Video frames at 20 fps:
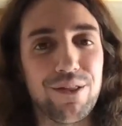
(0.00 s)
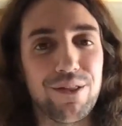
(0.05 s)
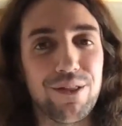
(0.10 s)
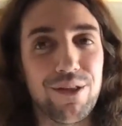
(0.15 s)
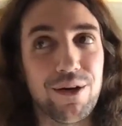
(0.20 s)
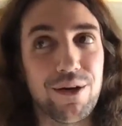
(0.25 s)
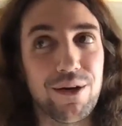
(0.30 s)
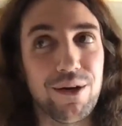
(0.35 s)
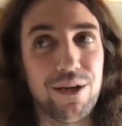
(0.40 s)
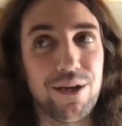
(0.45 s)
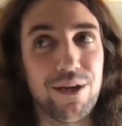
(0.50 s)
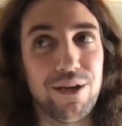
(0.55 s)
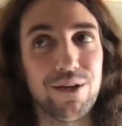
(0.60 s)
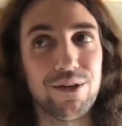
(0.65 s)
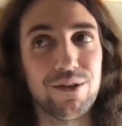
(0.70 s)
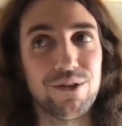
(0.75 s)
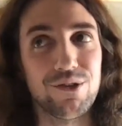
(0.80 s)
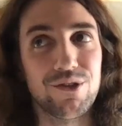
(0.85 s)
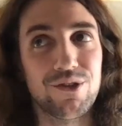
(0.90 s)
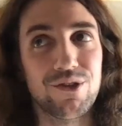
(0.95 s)
There
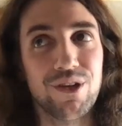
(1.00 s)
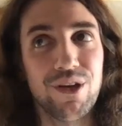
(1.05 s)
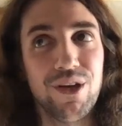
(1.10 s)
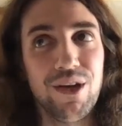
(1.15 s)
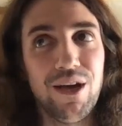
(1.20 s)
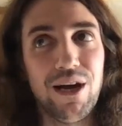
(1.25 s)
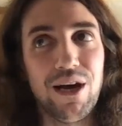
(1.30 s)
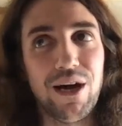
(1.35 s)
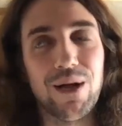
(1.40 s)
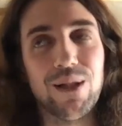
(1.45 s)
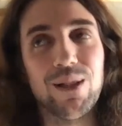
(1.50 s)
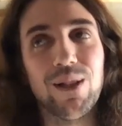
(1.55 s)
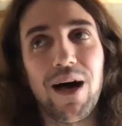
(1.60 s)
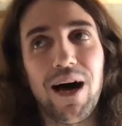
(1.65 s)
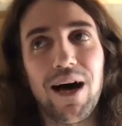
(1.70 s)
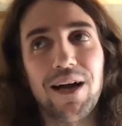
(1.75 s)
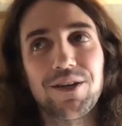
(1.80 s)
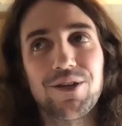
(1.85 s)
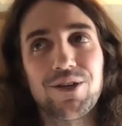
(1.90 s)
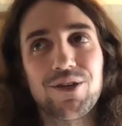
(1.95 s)
is a
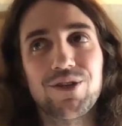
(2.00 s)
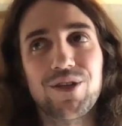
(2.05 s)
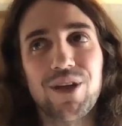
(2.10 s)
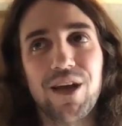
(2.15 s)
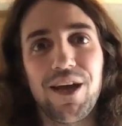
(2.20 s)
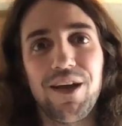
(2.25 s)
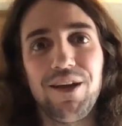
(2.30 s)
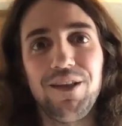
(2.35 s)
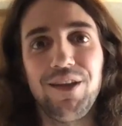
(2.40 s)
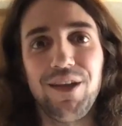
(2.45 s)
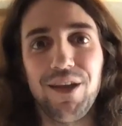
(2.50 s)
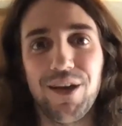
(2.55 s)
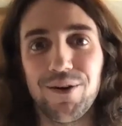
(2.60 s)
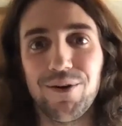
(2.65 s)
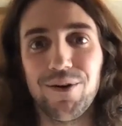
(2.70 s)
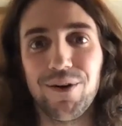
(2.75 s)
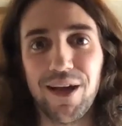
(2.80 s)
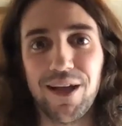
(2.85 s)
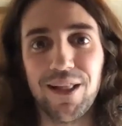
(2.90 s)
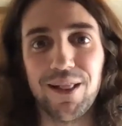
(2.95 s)
lot to say. The
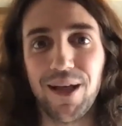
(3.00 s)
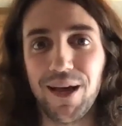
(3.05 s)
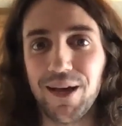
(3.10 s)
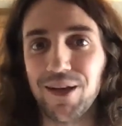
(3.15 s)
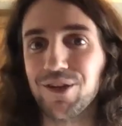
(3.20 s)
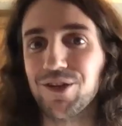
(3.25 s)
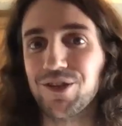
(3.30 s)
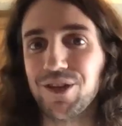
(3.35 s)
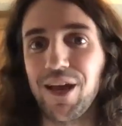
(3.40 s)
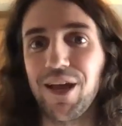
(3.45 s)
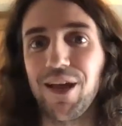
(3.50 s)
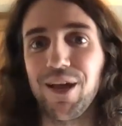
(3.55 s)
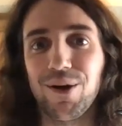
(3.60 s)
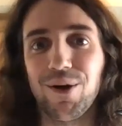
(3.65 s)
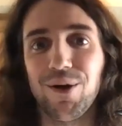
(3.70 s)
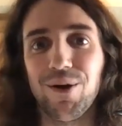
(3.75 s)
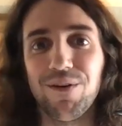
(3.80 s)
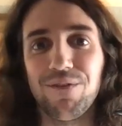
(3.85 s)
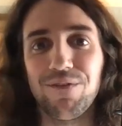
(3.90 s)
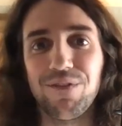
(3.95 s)
internet likes saying
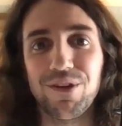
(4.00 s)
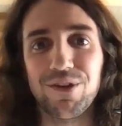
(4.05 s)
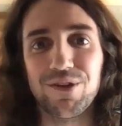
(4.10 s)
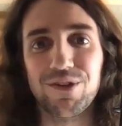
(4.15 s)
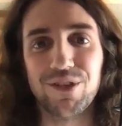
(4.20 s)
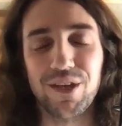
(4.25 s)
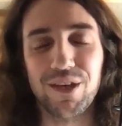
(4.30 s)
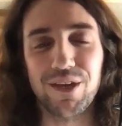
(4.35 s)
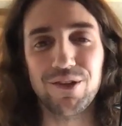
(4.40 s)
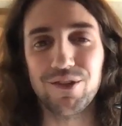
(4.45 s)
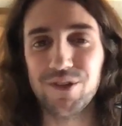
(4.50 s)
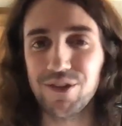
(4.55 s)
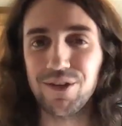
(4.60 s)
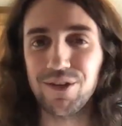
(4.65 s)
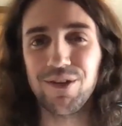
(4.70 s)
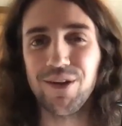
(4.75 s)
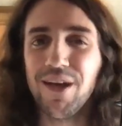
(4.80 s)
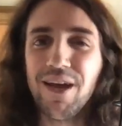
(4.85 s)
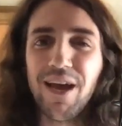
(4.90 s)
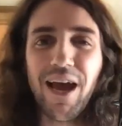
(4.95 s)
all of these things,
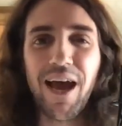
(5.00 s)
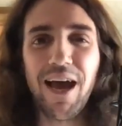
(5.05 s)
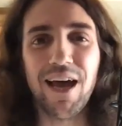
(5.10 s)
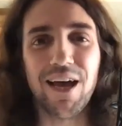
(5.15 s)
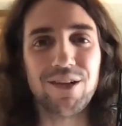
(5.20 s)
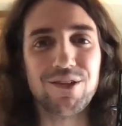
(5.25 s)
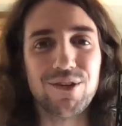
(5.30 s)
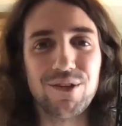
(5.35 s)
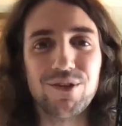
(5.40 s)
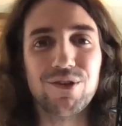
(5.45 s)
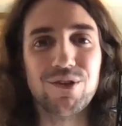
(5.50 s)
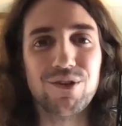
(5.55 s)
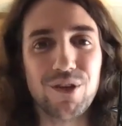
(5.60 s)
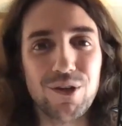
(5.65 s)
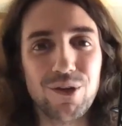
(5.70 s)
and as this is a